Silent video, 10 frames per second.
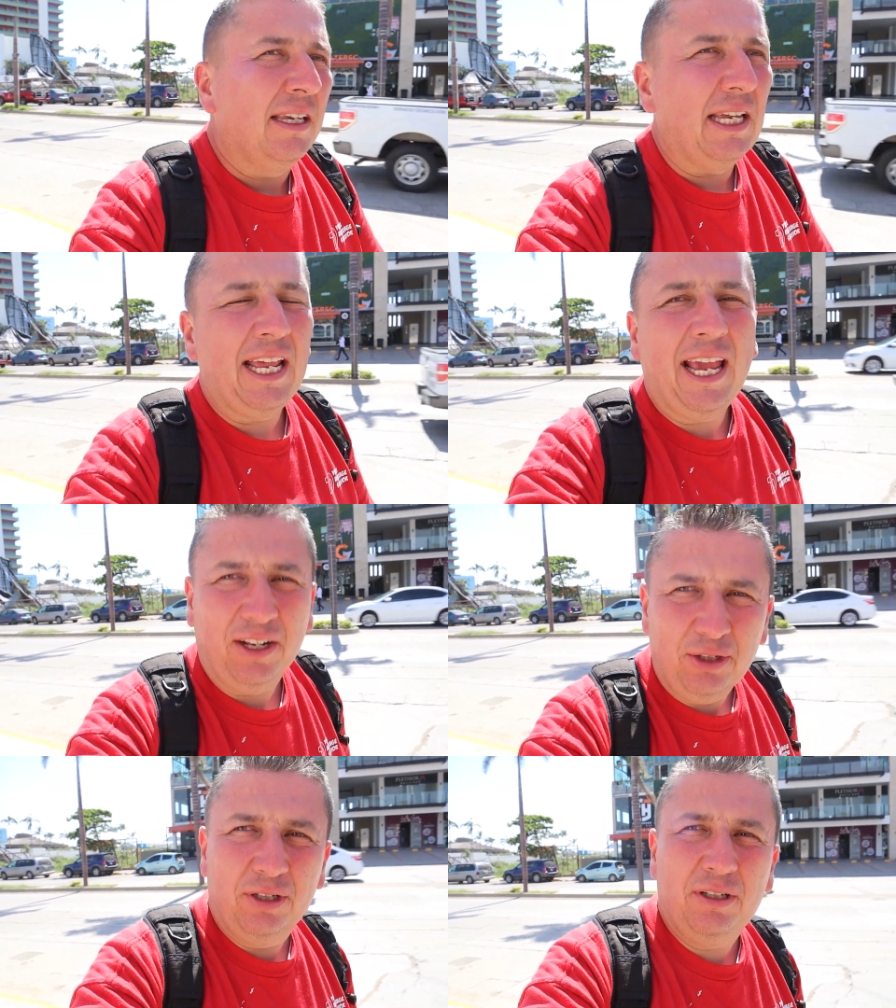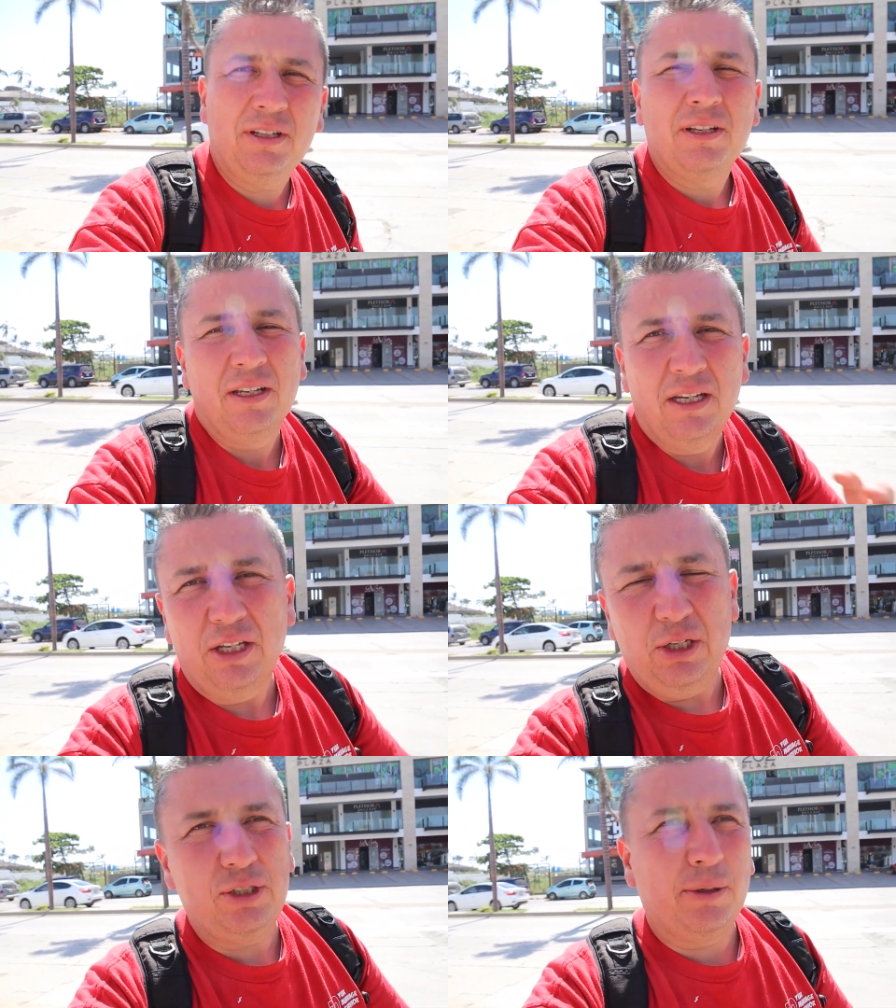can handle,
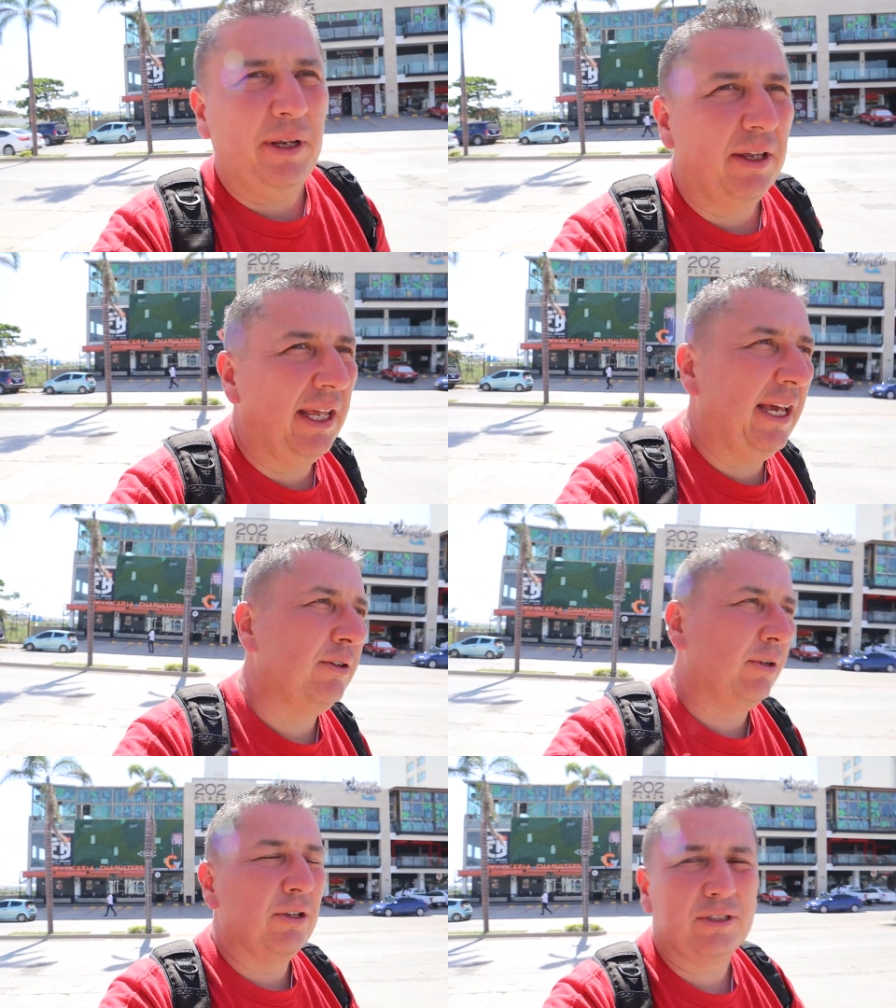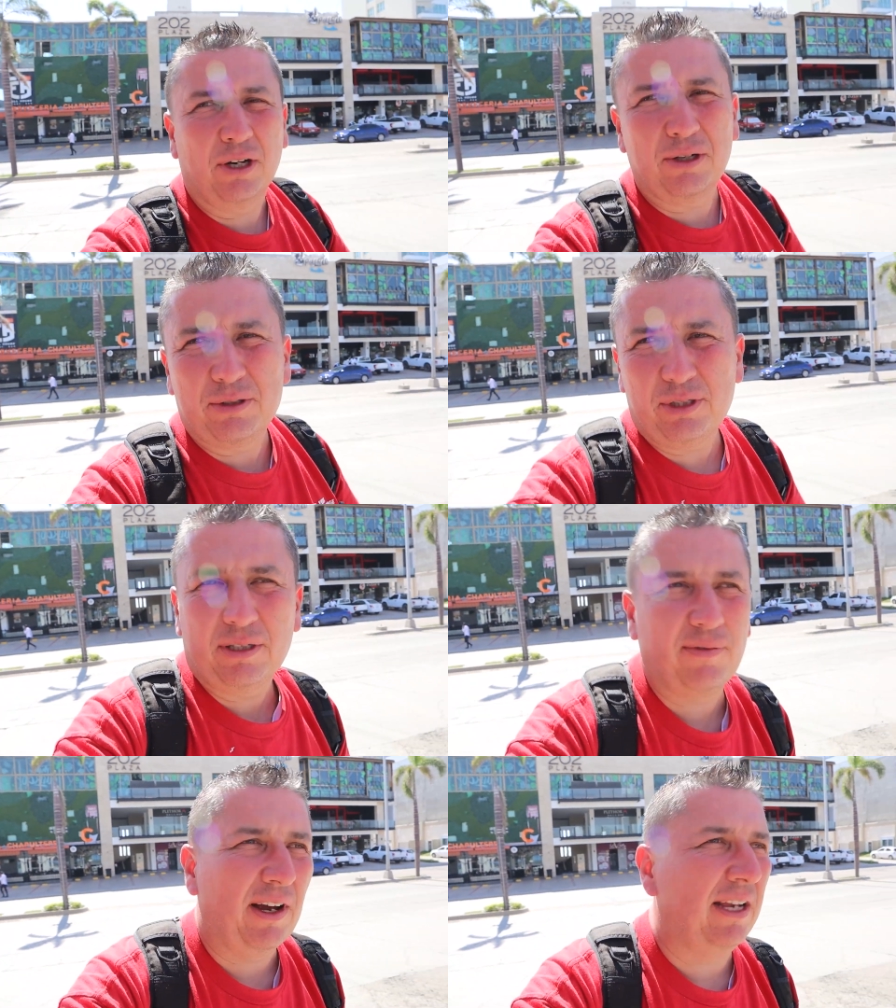you should be able to handle Los Arcos
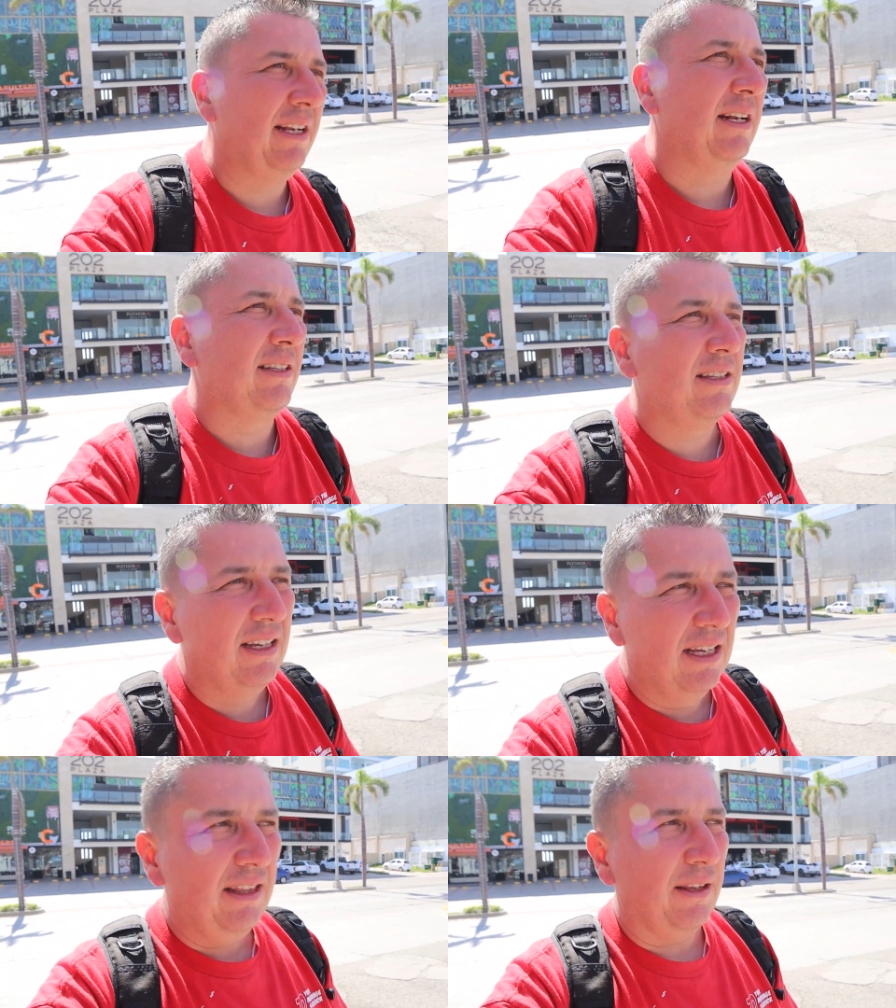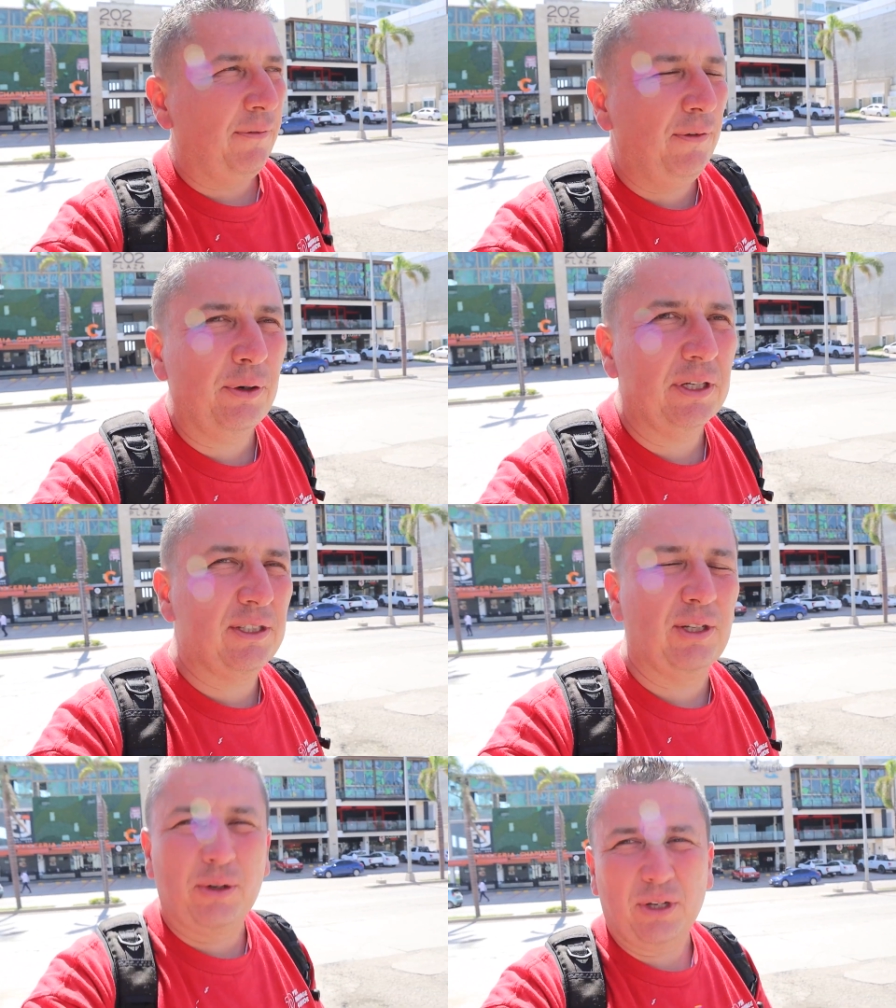just fine. And the food is
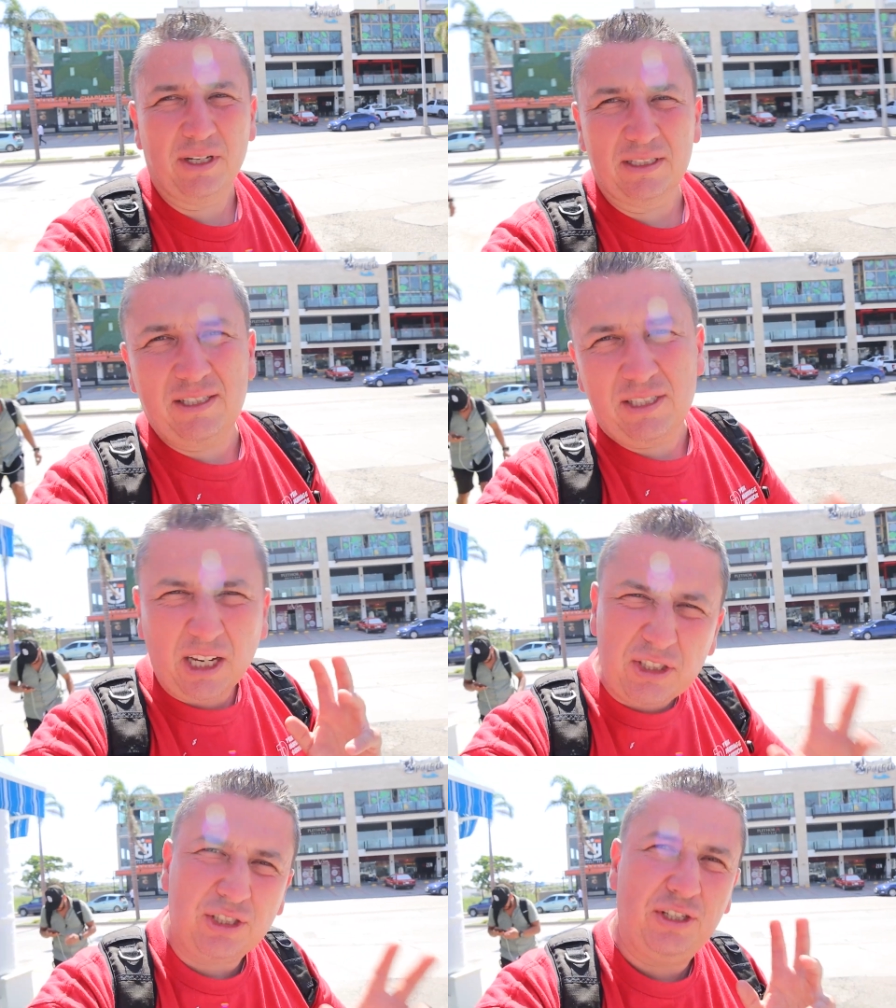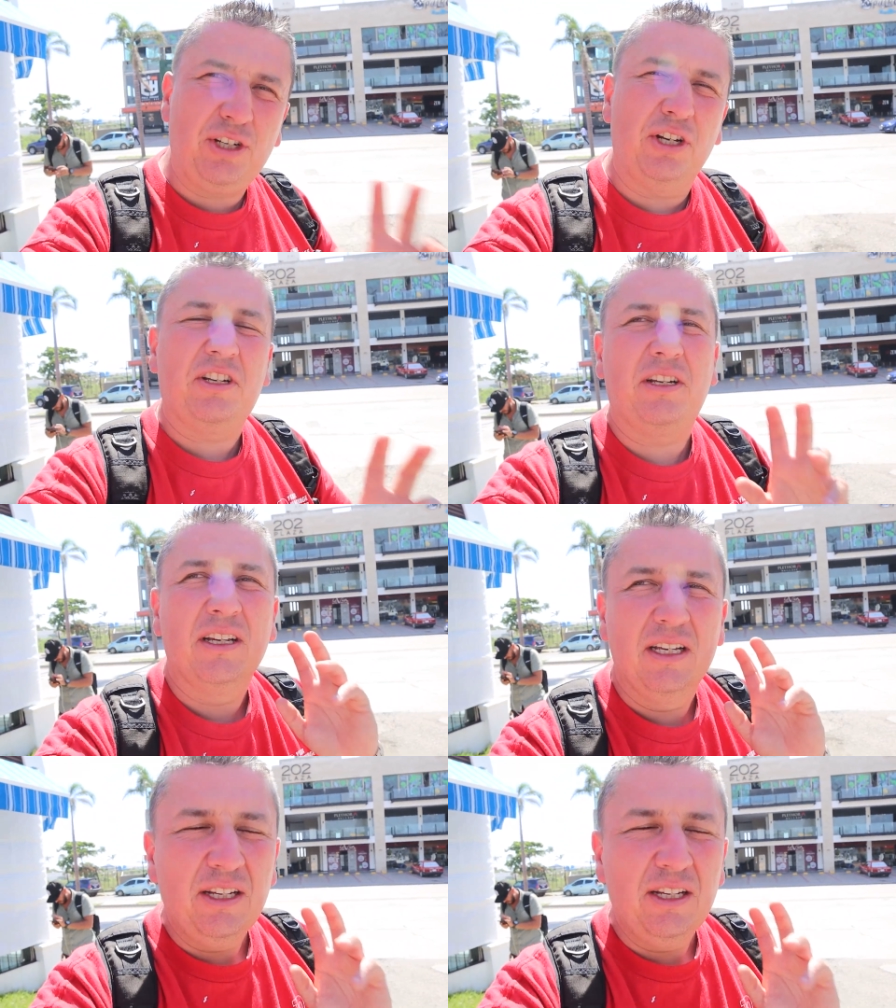so good. It's such good